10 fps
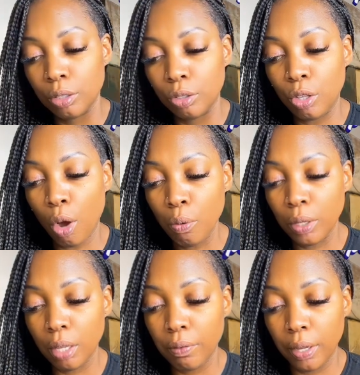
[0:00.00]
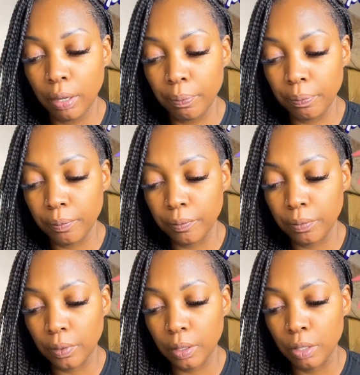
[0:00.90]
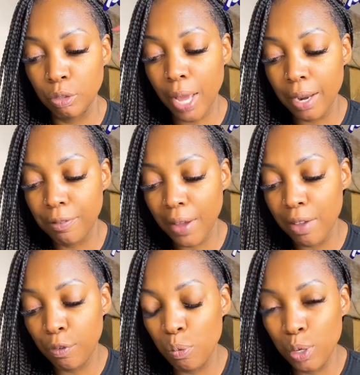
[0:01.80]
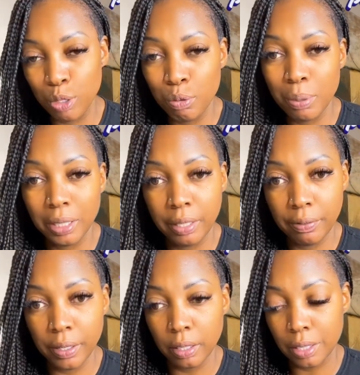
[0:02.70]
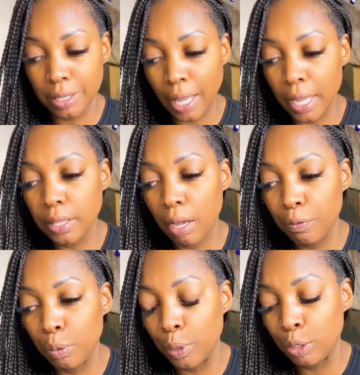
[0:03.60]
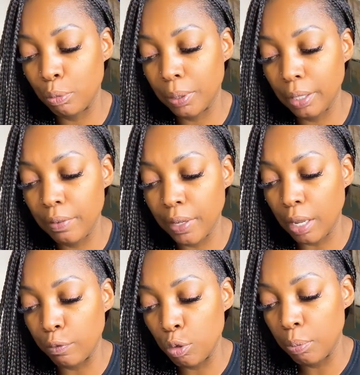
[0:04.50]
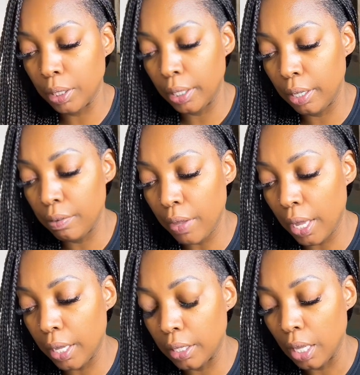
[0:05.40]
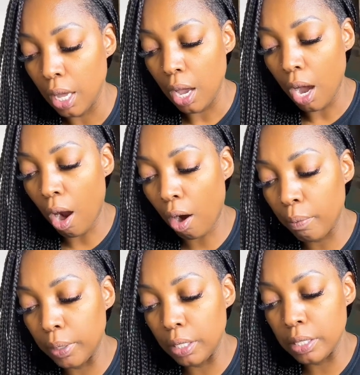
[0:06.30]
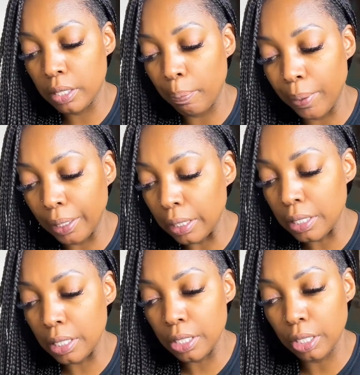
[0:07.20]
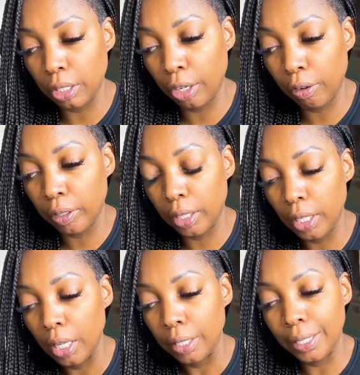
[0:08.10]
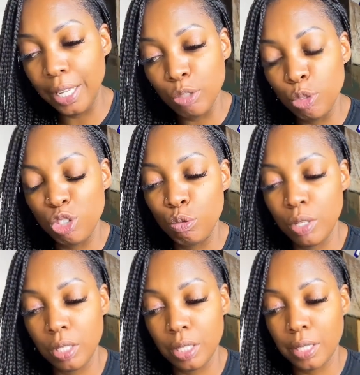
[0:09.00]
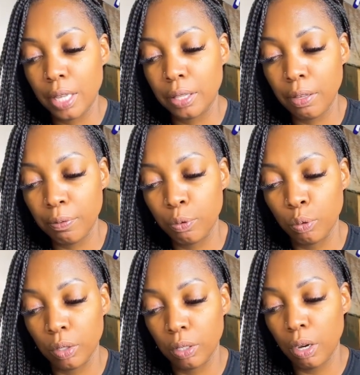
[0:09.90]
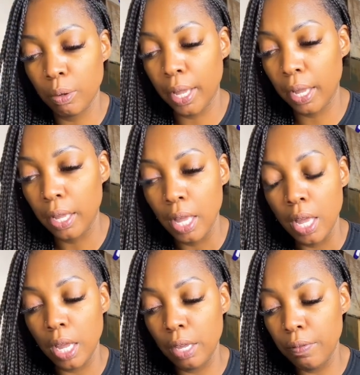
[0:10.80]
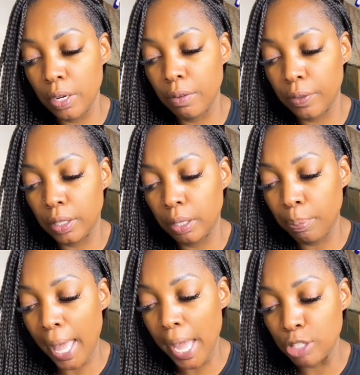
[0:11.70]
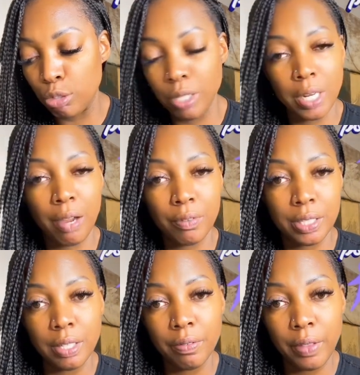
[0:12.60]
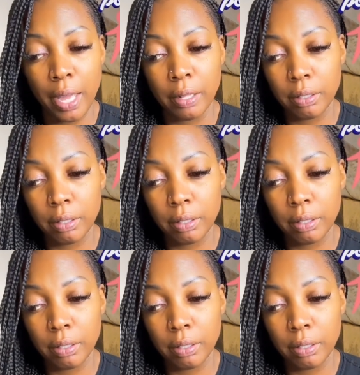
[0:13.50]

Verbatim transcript: Don't give up. You got to fight for what you believe in. Stand up for what you believe in. If you believe in harmony, stability, security, then that's what you need to stand up for, okay? Even if in the past you did not receive that.